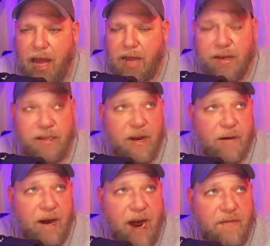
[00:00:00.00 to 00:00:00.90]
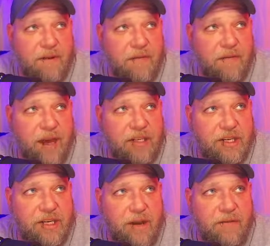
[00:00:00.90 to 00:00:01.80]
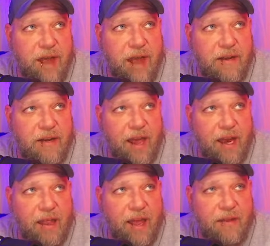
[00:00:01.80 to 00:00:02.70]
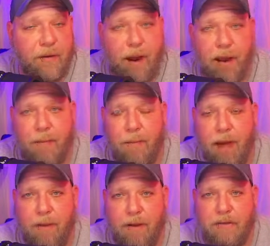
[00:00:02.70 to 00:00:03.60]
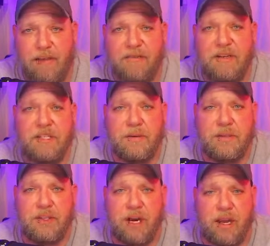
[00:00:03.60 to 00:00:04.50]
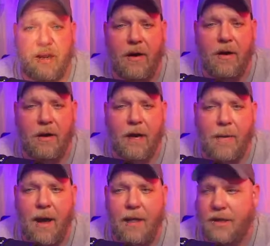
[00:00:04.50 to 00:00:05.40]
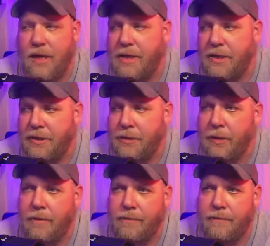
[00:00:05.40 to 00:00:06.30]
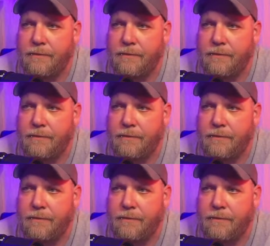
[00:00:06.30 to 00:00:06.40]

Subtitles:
And you could tell right after the fact she dove down to kind of lay on the ground and pound, but it was obvious she was checking on her and apologizing to her.